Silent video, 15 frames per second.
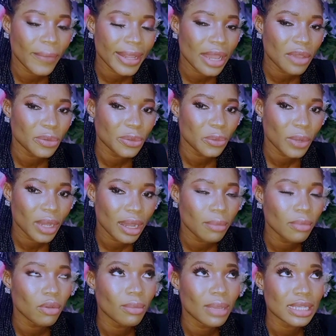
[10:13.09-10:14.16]
Whether he will
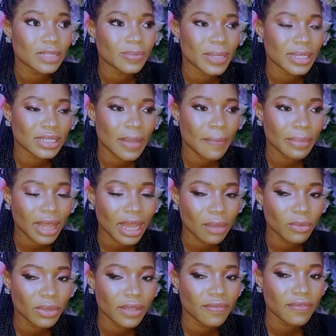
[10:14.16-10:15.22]
come home and spend some
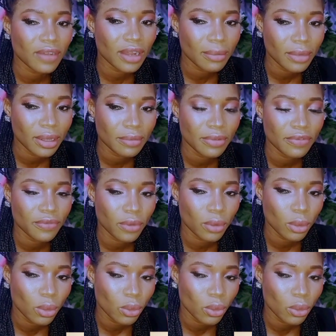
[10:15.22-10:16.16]
time with the family before